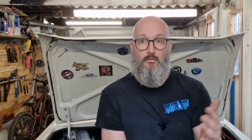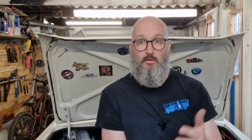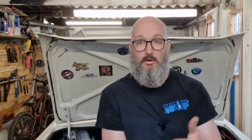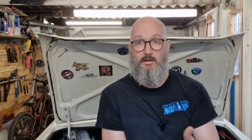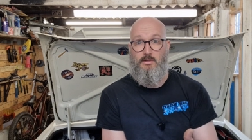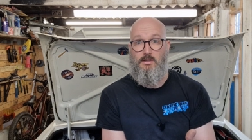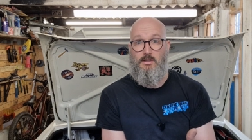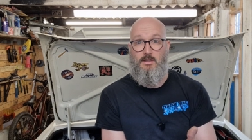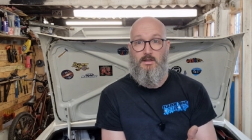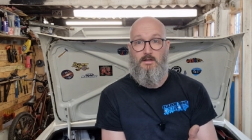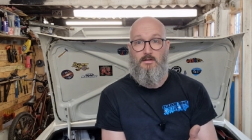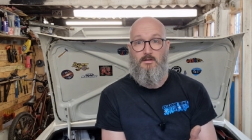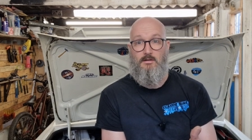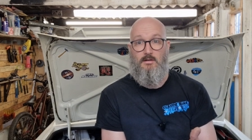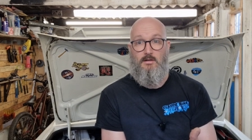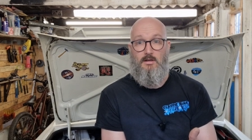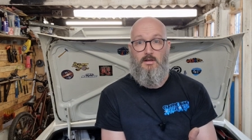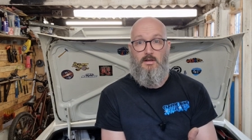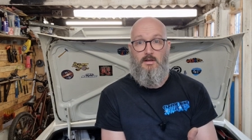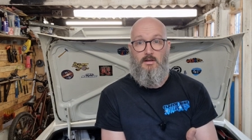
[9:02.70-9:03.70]
or running lean.
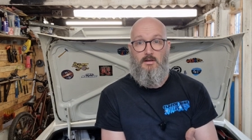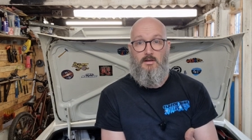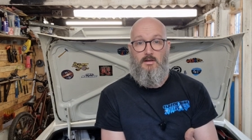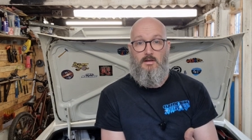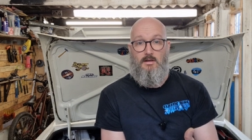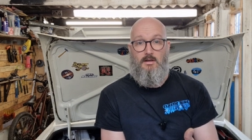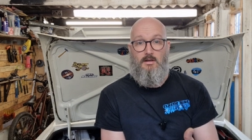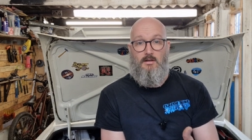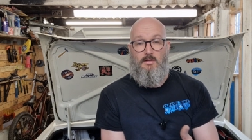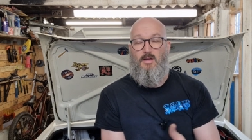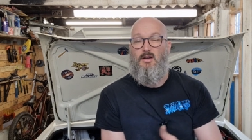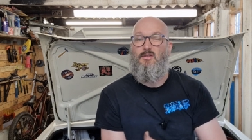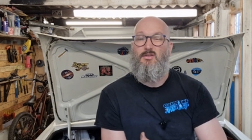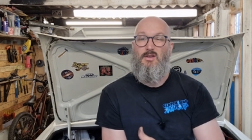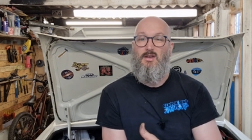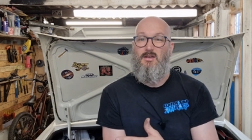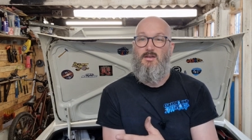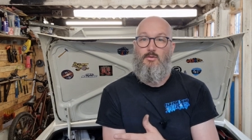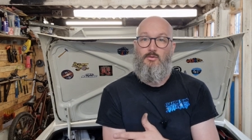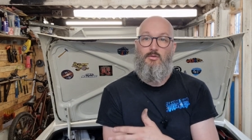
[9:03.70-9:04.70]
Like I
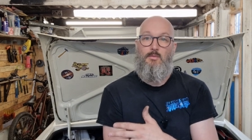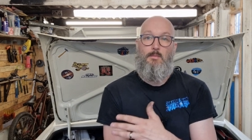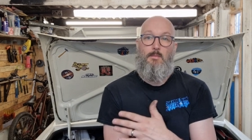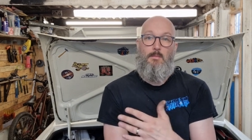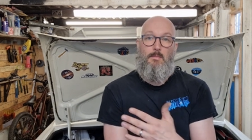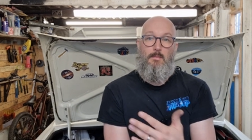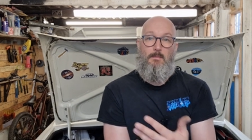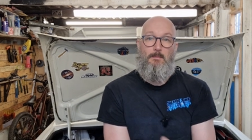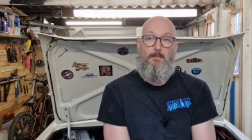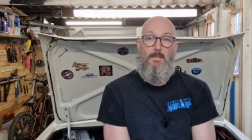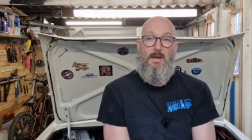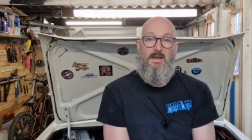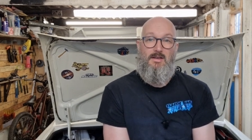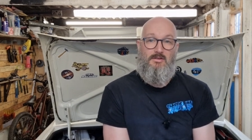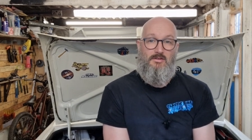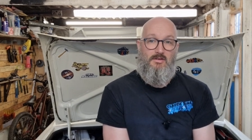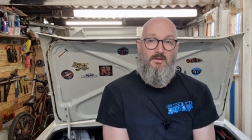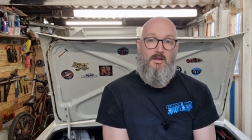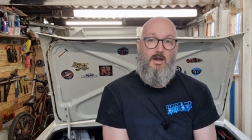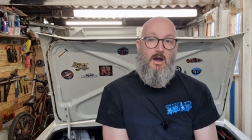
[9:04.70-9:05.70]
say, it was a
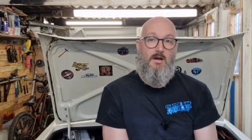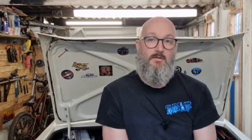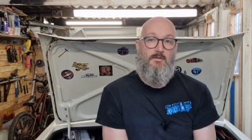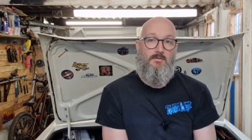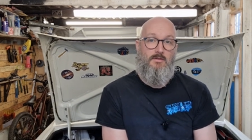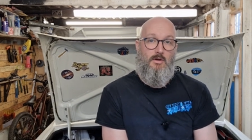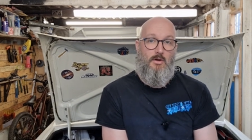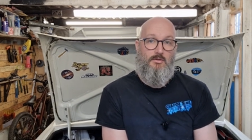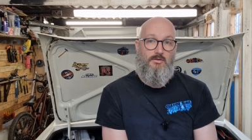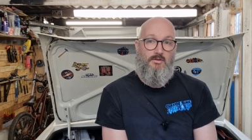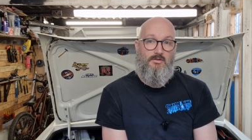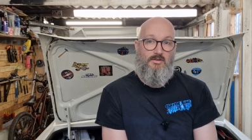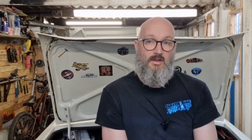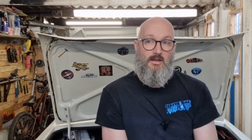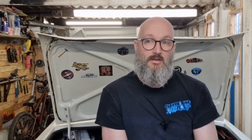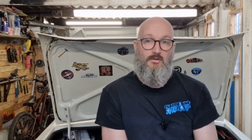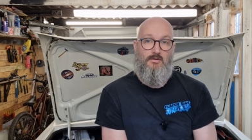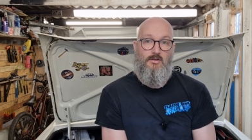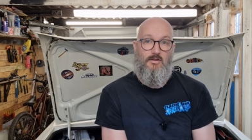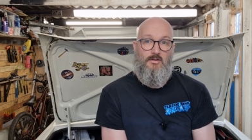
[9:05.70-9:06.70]
basic overview on the
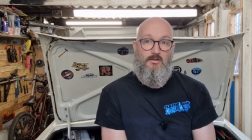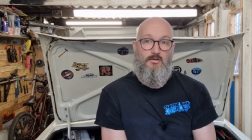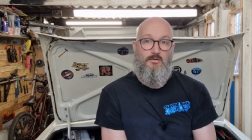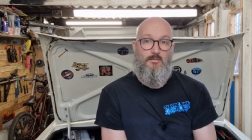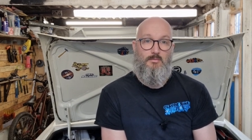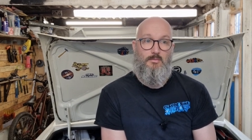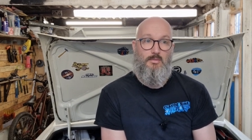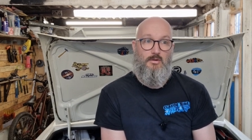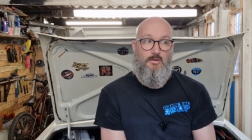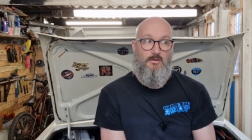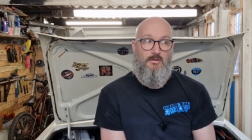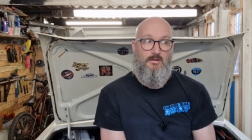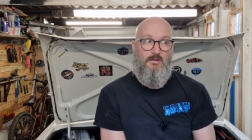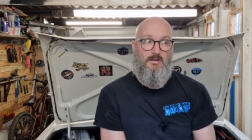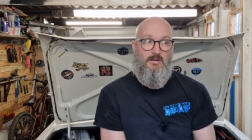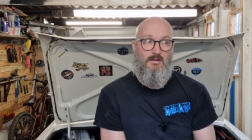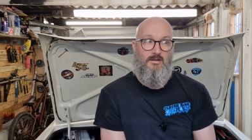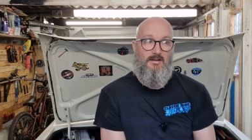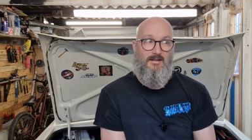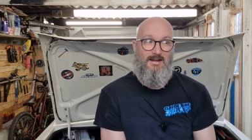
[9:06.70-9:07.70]
sensors, but
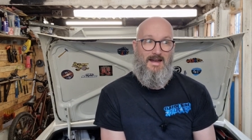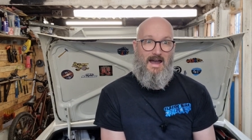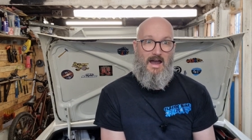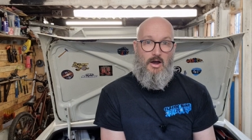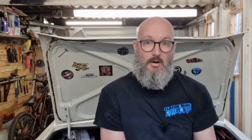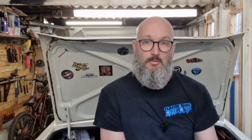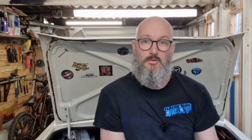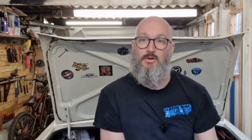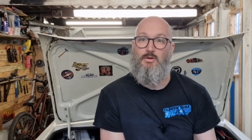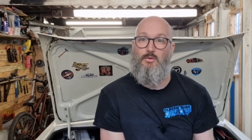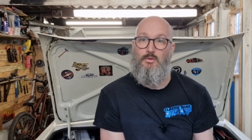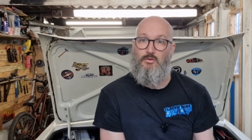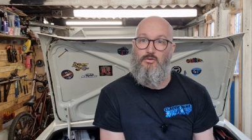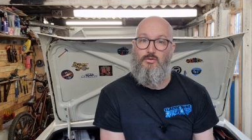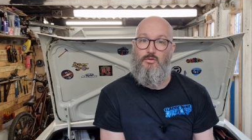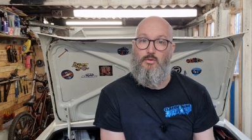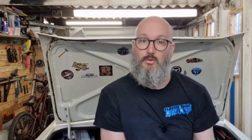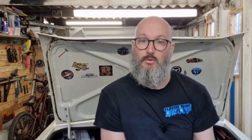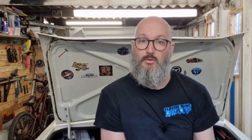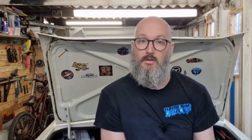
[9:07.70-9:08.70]
how I'm going to
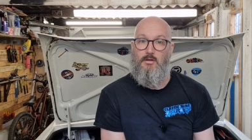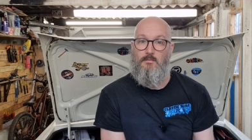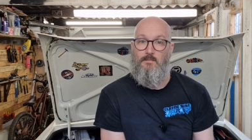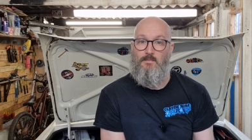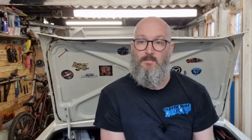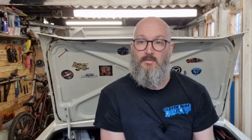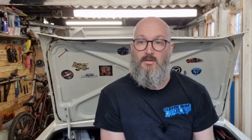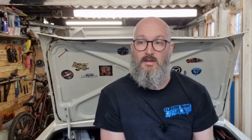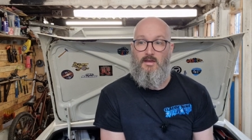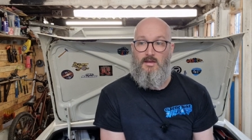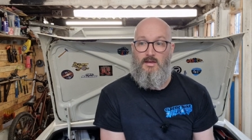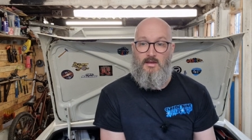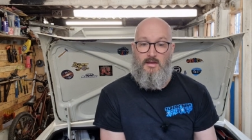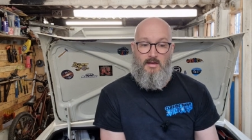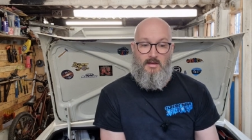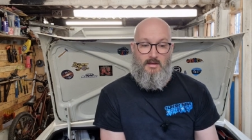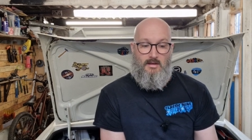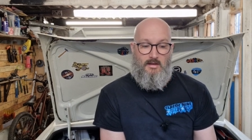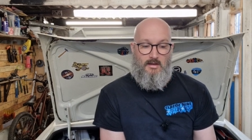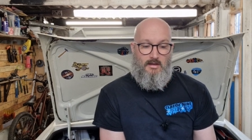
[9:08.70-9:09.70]
install them.
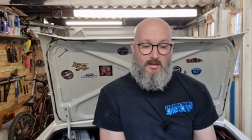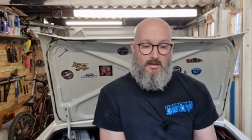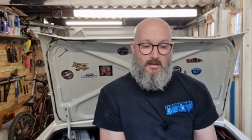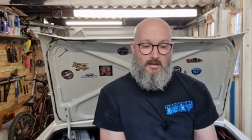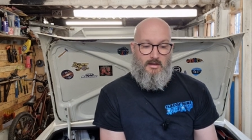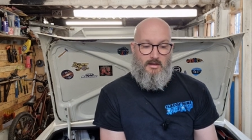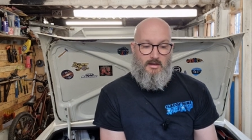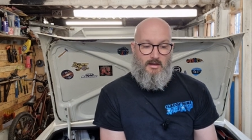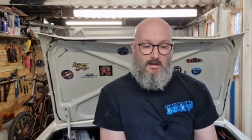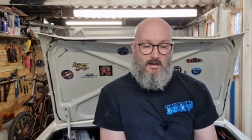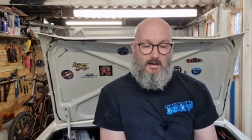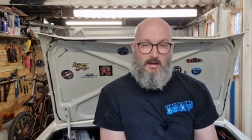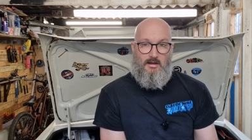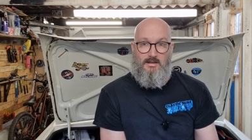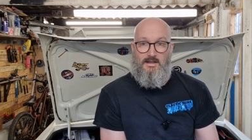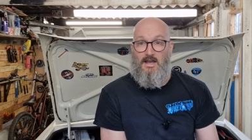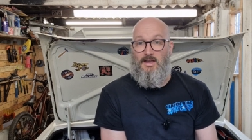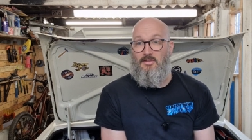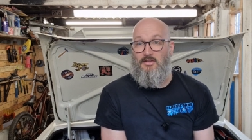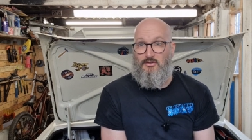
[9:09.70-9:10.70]
Uh,
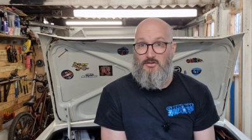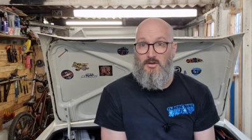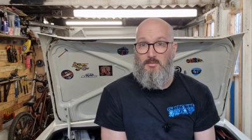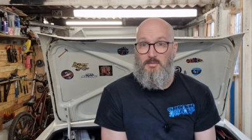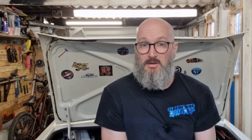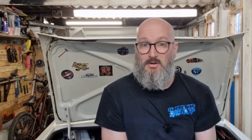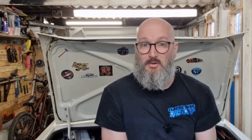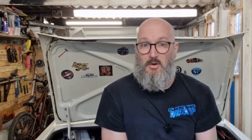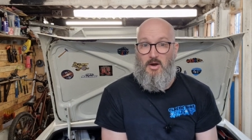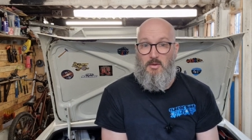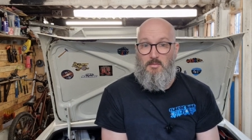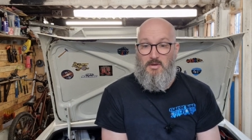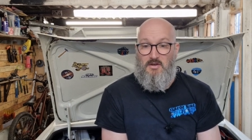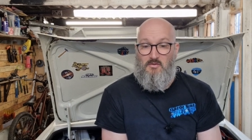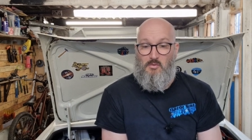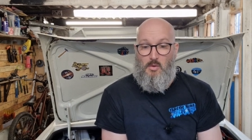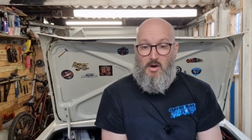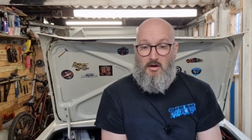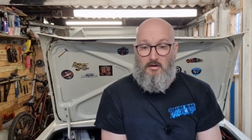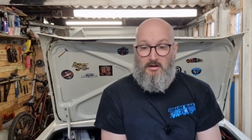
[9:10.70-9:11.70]
yeah, there's going to be quite a bit
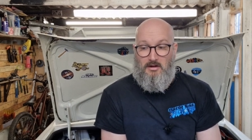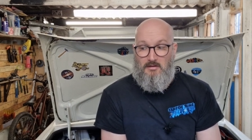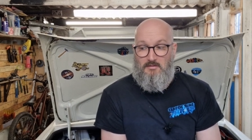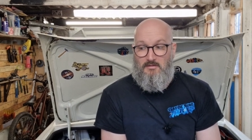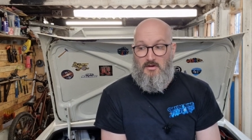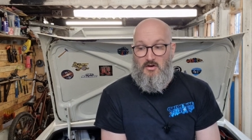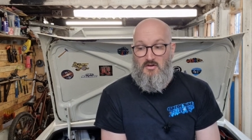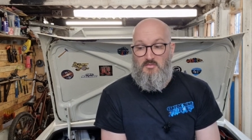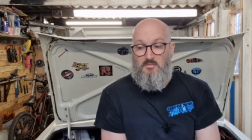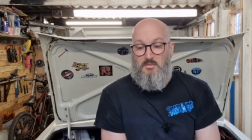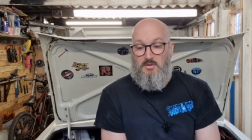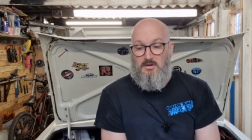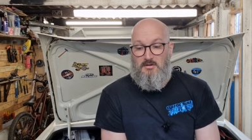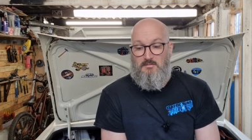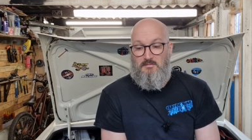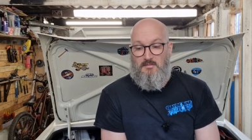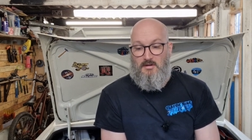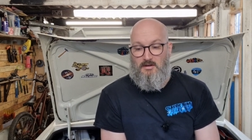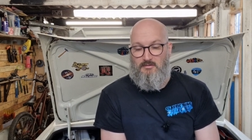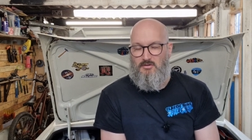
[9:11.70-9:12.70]
of wiring involved, but
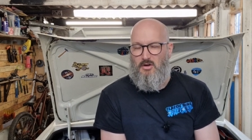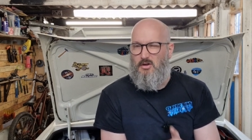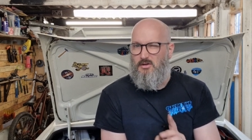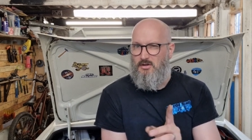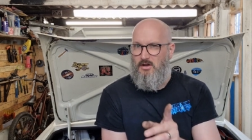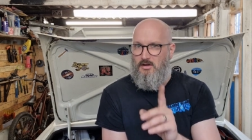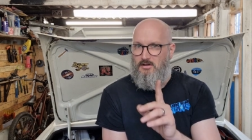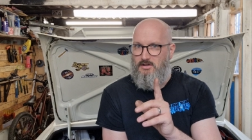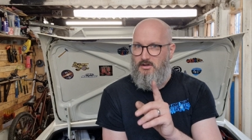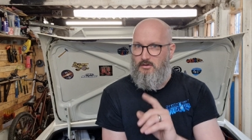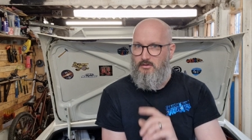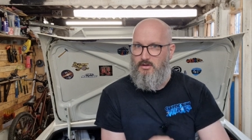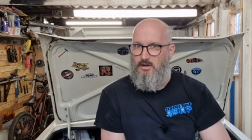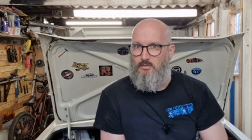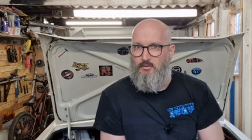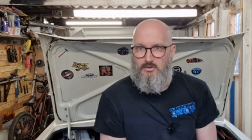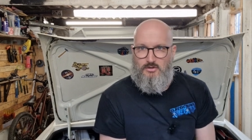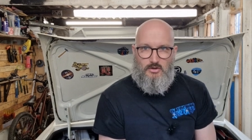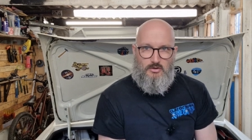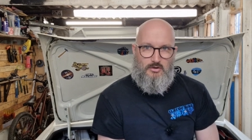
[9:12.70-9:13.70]
I've got an idea on
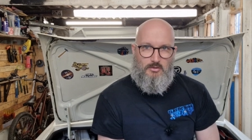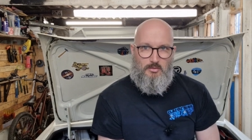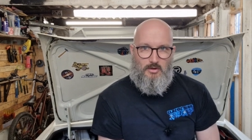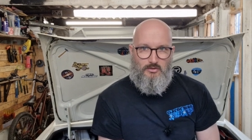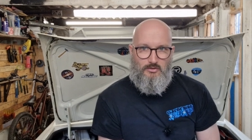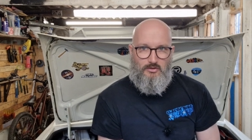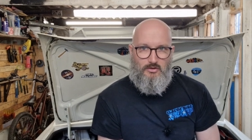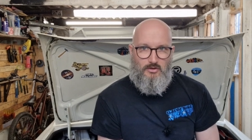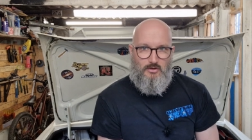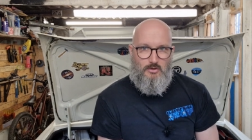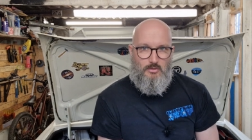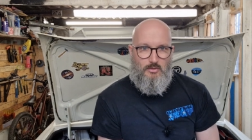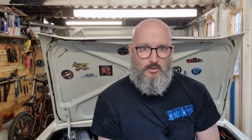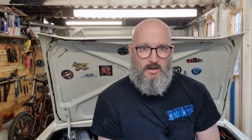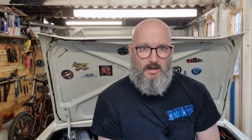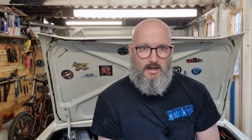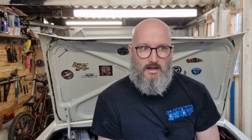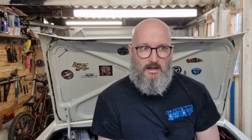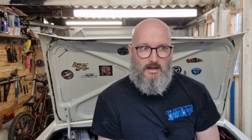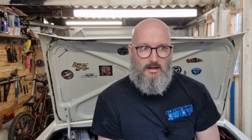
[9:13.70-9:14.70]
that which I'll come on to
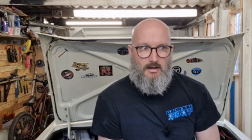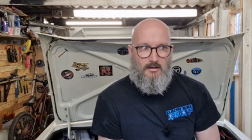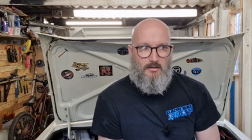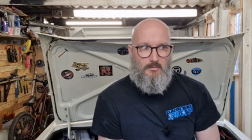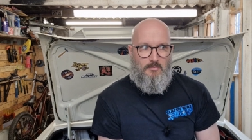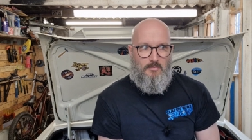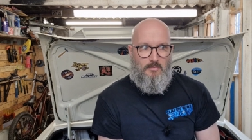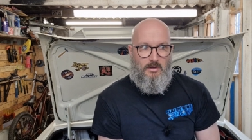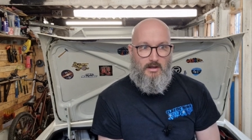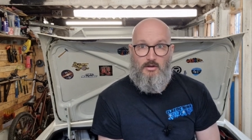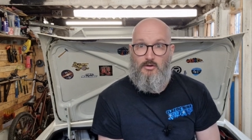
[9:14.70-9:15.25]
um,